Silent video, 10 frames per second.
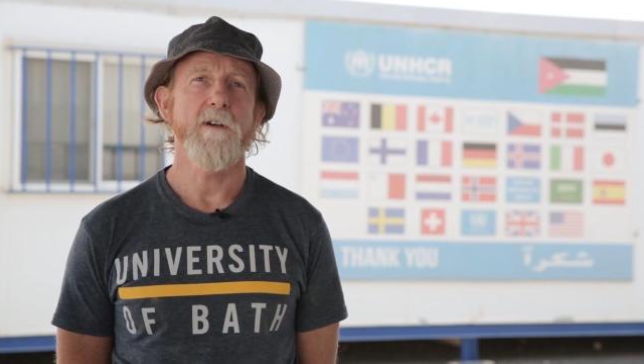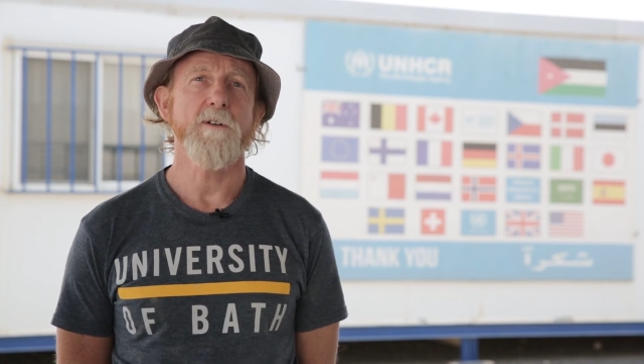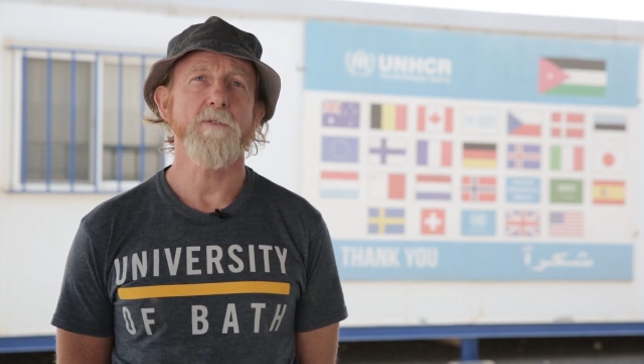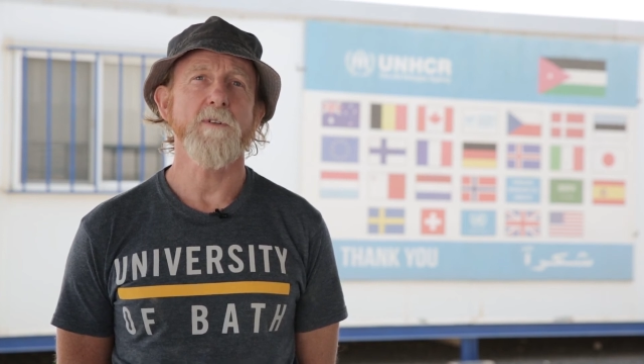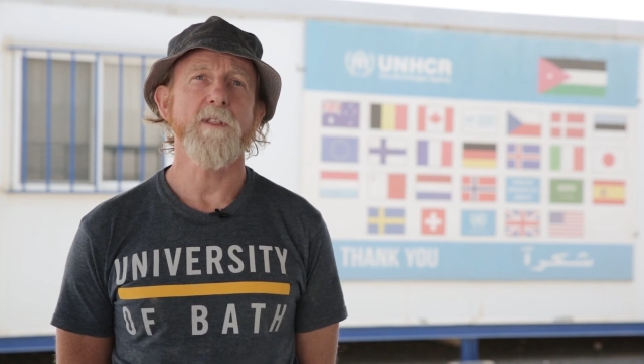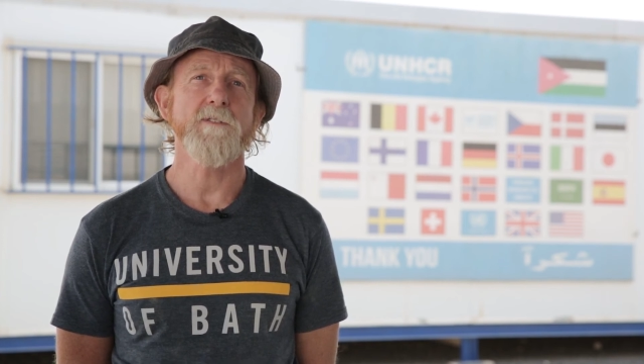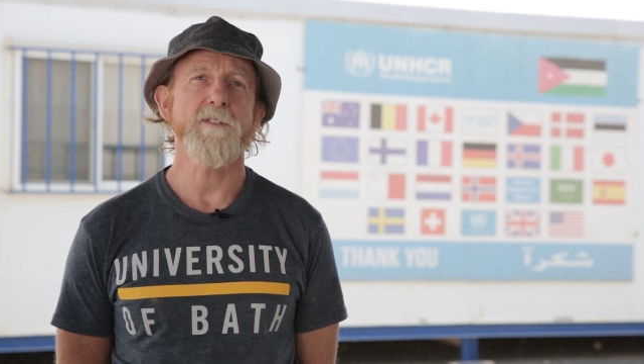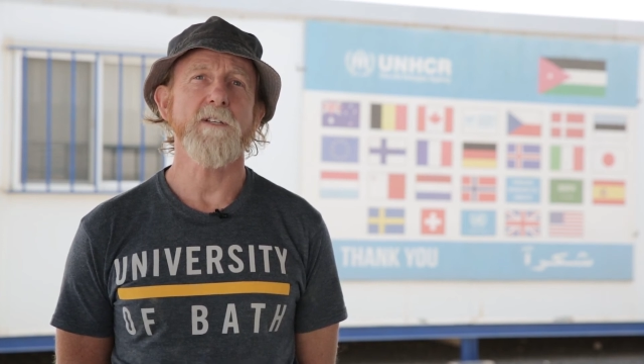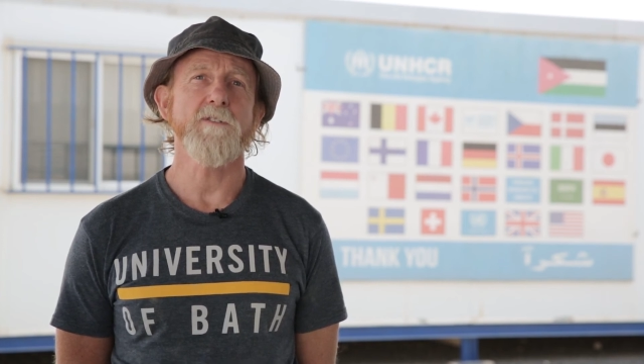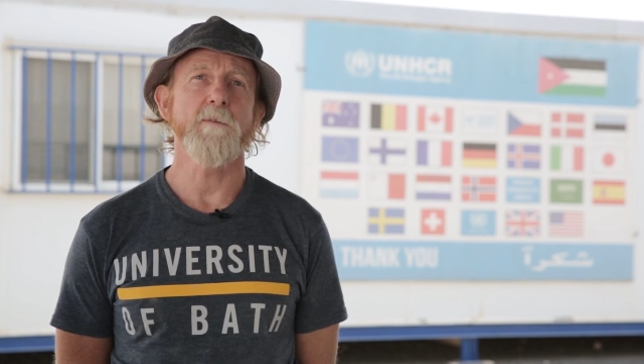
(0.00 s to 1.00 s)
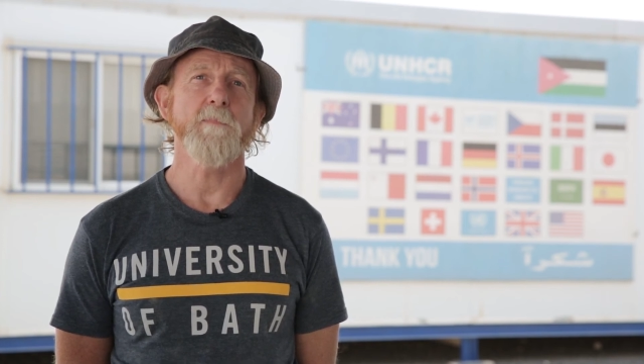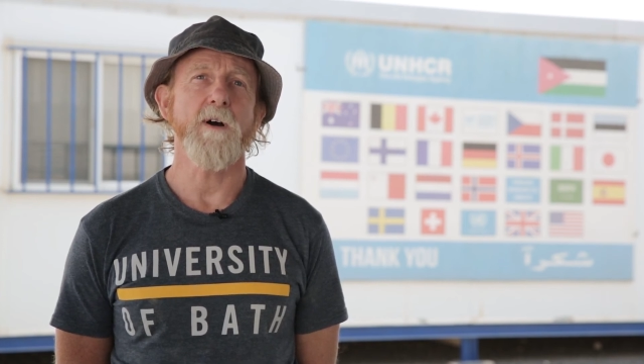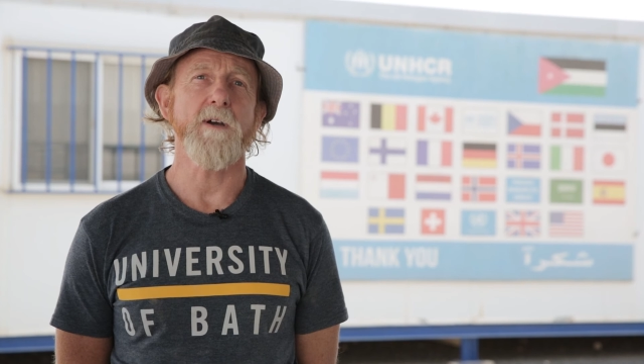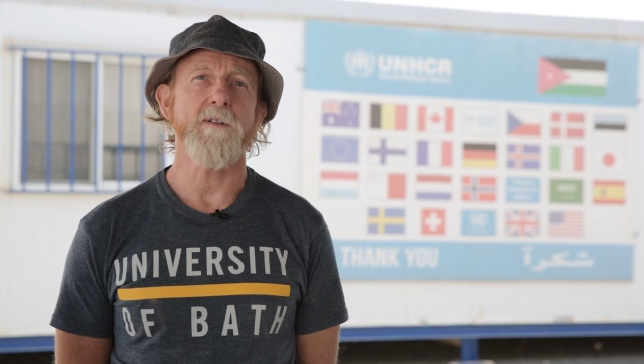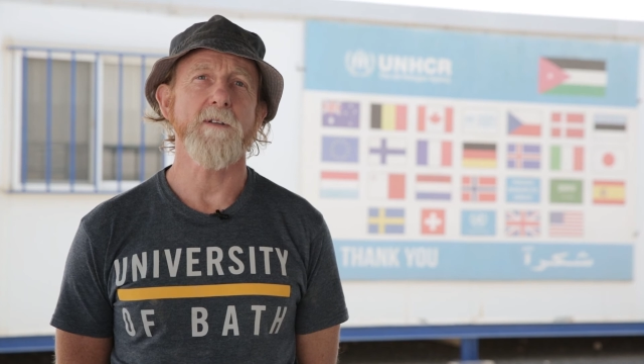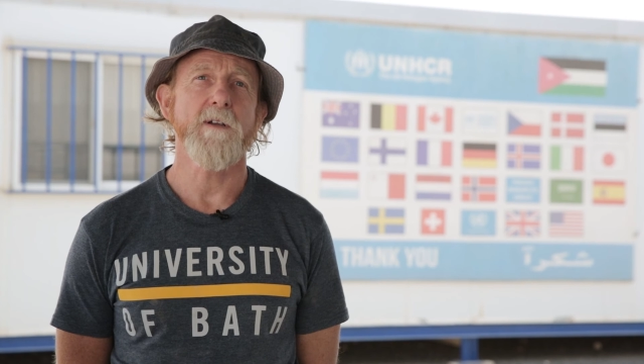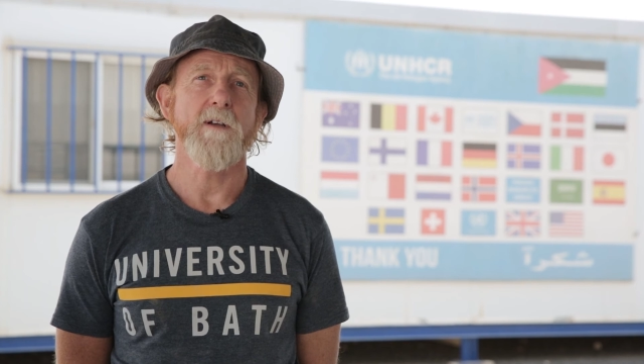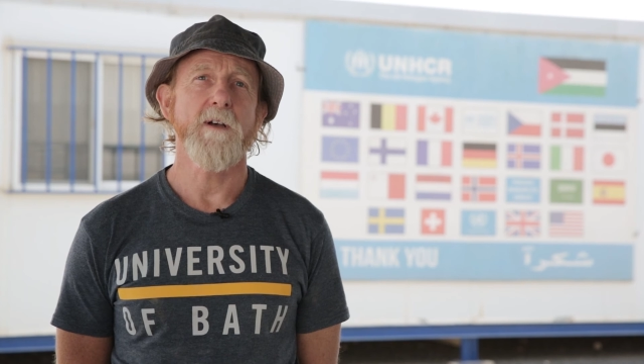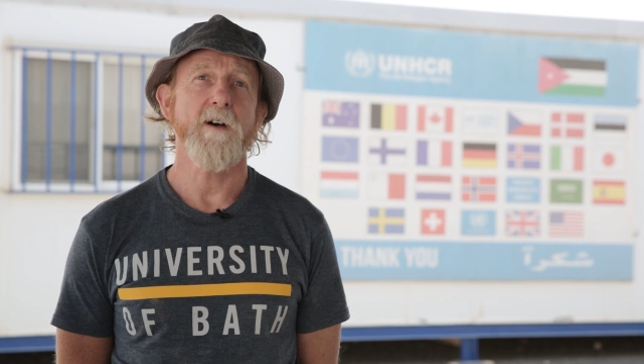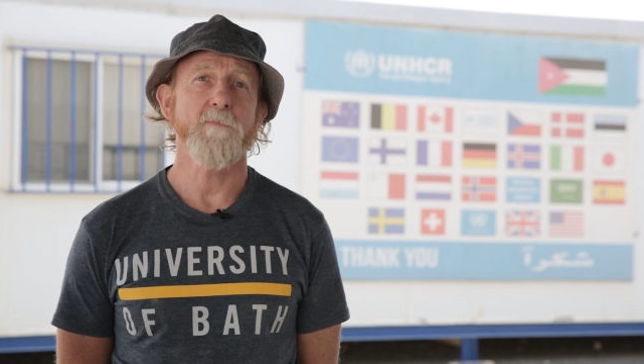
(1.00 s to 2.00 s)
And all of those things combined
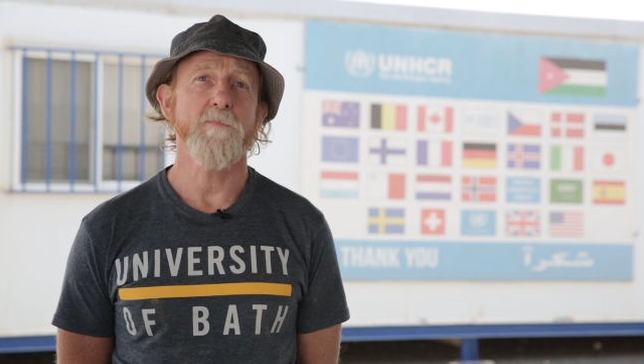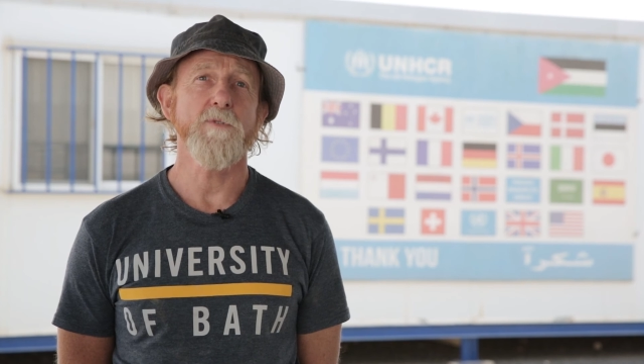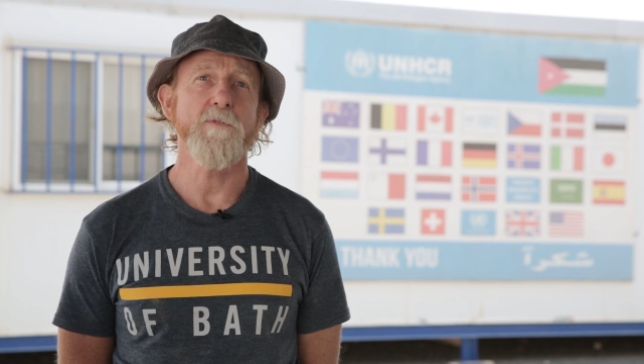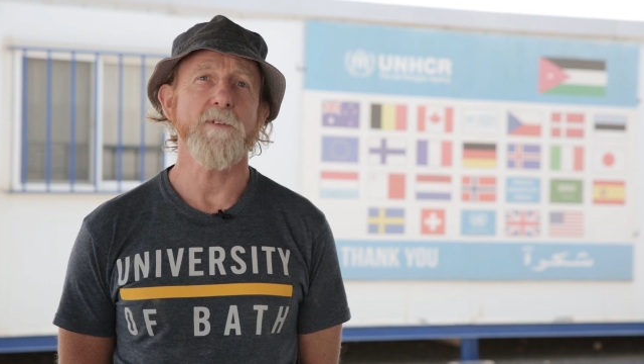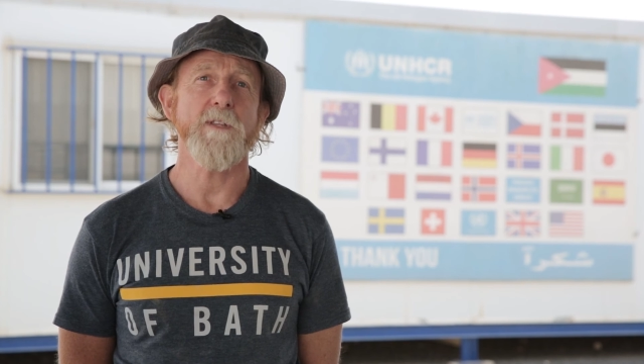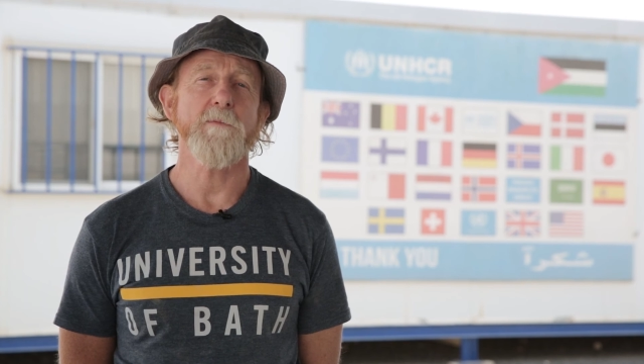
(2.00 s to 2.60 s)
have proven